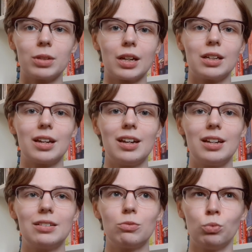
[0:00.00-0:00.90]
Like,
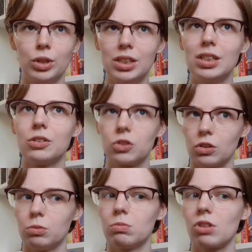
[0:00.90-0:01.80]
it really
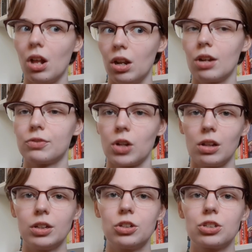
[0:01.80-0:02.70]
assumes a lot of
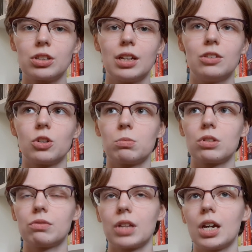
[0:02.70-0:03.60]
knowledge in terms
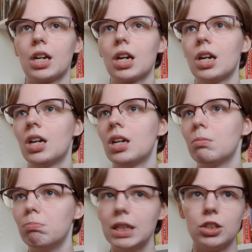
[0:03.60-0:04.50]
of like
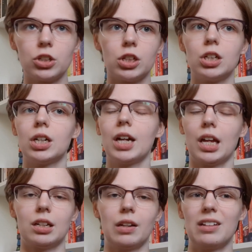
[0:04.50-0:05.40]
meter
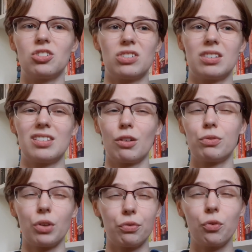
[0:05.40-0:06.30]
and just
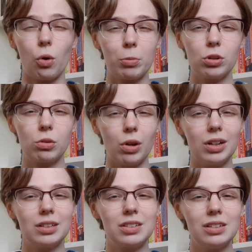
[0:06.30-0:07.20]
the formal
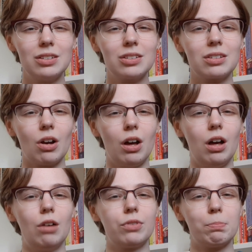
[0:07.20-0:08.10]
qualities
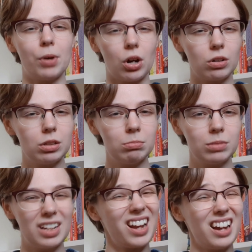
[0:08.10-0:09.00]
of a poem.
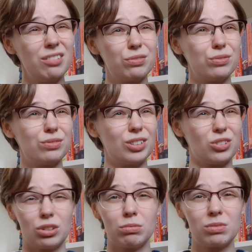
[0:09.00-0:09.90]
It kind of
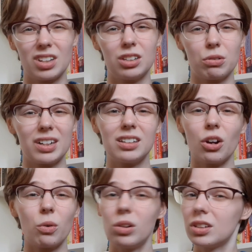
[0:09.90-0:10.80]
assumes that you already
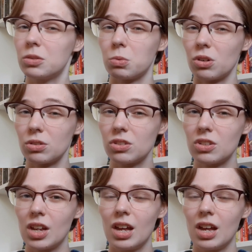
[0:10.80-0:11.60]
know all these words.